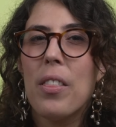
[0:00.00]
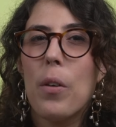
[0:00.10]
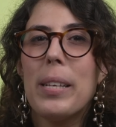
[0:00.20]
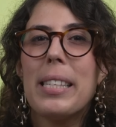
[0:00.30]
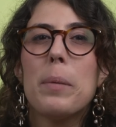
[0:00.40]

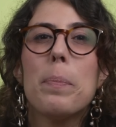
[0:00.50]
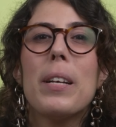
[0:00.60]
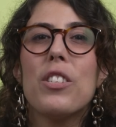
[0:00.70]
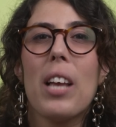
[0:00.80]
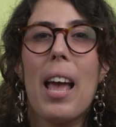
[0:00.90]
there isn't
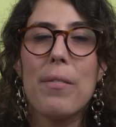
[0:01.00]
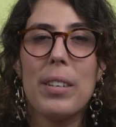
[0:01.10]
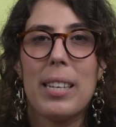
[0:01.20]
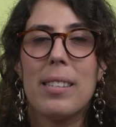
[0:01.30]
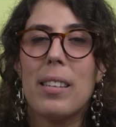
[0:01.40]
much
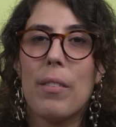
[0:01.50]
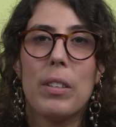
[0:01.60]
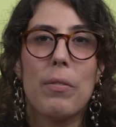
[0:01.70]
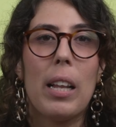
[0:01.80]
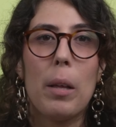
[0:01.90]
evidence
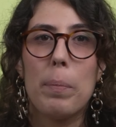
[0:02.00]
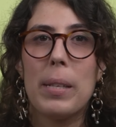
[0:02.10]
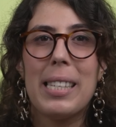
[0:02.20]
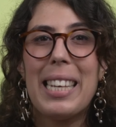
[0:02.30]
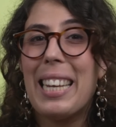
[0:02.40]
of
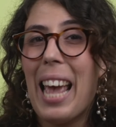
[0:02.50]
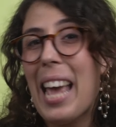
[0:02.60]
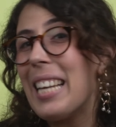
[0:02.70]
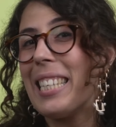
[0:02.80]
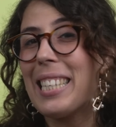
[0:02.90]
developments in
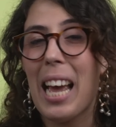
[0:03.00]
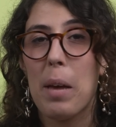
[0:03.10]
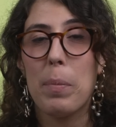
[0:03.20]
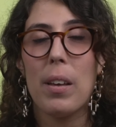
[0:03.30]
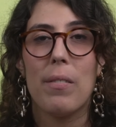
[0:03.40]
any
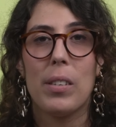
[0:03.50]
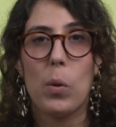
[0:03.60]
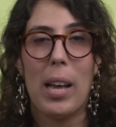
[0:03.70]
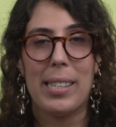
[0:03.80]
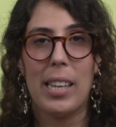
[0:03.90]
type of
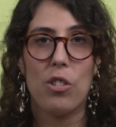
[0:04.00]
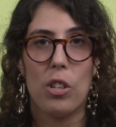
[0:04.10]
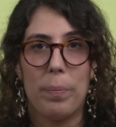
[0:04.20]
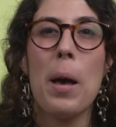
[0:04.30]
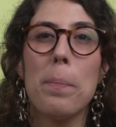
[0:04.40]
visualization.